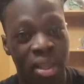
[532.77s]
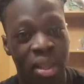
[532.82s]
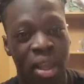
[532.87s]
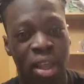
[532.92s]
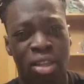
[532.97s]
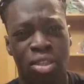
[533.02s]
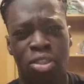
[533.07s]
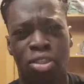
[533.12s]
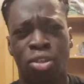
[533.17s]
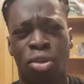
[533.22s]

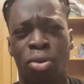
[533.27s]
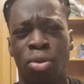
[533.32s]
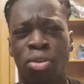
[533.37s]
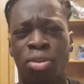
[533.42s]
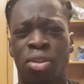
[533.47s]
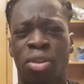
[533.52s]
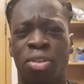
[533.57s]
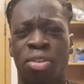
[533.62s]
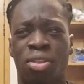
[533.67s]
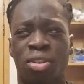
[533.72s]
And so
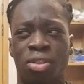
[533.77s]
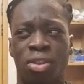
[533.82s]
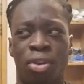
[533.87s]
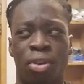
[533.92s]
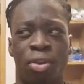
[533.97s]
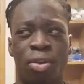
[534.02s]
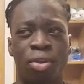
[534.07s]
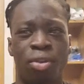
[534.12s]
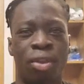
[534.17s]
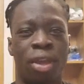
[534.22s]
just so
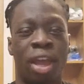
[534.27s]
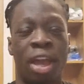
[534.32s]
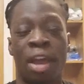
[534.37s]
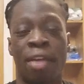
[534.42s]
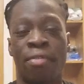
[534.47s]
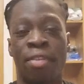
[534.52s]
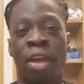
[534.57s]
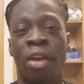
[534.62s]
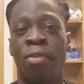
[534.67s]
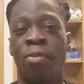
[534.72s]
you
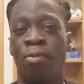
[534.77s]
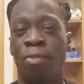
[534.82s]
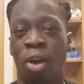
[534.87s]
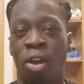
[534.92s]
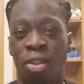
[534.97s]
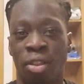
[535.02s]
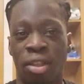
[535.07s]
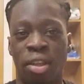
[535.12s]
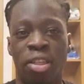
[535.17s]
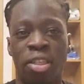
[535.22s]
have that
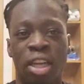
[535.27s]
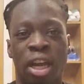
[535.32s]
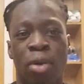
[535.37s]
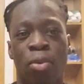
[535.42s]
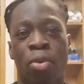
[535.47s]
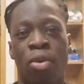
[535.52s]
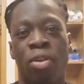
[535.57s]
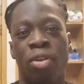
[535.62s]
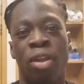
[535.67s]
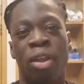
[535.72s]
advantage, I
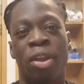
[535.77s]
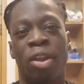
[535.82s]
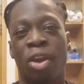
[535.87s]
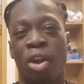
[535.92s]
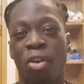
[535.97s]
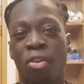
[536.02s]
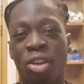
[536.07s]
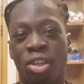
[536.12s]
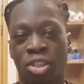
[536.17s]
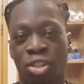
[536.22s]
would
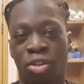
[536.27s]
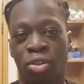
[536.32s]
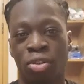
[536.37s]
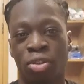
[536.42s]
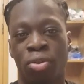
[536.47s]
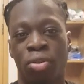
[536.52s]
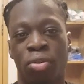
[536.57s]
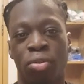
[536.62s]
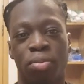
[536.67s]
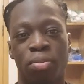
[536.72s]
encourage you
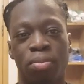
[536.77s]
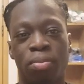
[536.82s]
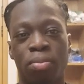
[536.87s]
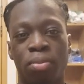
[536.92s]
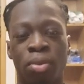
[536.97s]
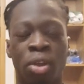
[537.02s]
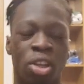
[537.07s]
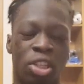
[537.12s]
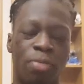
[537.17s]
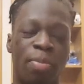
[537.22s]
to
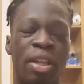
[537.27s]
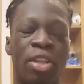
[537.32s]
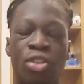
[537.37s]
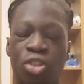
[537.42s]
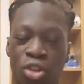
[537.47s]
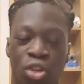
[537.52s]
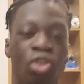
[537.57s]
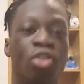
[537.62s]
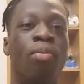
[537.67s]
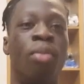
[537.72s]
not spend
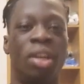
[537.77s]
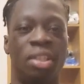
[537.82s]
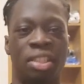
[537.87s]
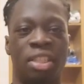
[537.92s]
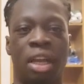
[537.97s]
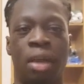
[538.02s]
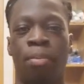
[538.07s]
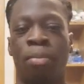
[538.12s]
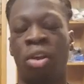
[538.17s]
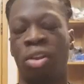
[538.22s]
too much
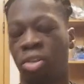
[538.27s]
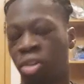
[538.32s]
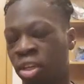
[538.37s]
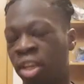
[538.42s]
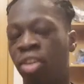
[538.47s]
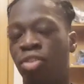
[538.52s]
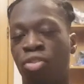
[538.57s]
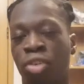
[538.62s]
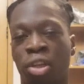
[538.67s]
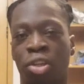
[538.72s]
time, but
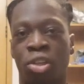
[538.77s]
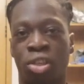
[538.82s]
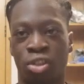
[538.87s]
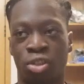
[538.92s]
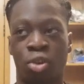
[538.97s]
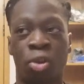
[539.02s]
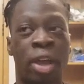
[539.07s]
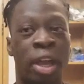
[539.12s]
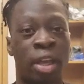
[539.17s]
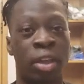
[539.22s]
literally just
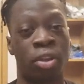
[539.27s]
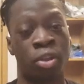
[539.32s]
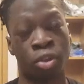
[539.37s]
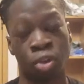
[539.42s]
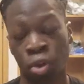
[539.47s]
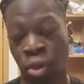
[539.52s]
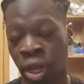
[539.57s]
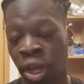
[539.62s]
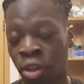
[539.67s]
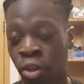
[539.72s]
look at
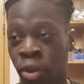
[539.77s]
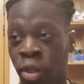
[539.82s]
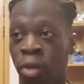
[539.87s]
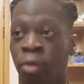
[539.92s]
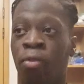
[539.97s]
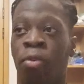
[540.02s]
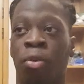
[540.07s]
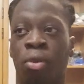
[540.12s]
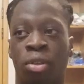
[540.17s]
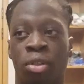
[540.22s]
your
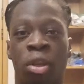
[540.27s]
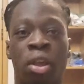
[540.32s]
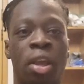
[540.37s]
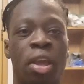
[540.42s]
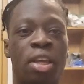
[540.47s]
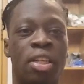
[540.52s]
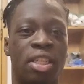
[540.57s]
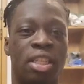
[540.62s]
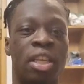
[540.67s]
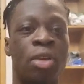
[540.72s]
interviewers,
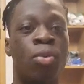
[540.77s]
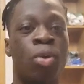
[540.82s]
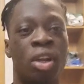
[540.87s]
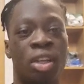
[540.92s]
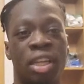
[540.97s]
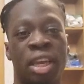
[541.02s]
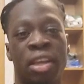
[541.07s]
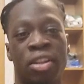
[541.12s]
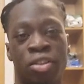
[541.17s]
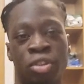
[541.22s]
see what
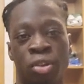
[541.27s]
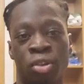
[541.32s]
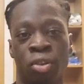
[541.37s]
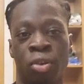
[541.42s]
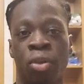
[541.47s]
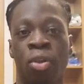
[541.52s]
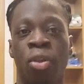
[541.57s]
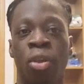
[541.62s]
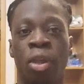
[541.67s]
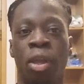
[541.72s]
they
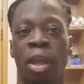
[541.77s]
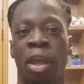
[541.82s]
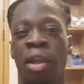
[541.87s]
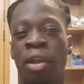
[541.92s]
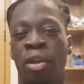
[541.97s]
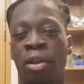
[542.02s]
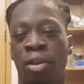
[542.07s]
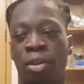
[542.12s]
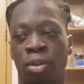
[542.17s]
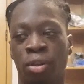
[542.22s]
do,
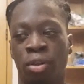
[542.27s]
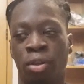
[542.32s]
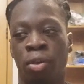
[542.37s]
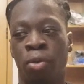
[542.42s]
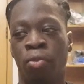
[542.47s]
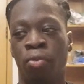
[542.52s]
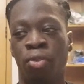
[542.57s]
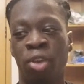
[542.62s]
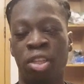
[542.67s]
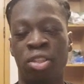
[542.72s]
and you
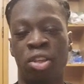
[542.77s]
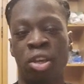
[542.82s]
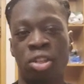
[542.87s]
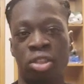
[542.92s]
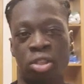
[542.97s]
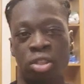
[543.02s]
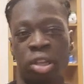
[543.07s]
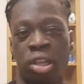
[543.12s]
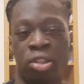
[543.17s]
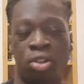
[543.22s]
know,
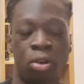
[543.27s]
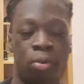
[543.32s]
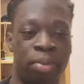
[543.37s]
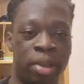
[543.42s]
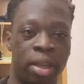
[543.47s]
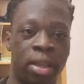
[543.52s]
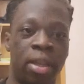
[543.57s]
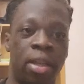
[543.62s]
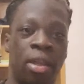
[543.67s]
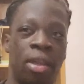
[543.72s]
research their
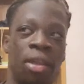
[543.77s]
topic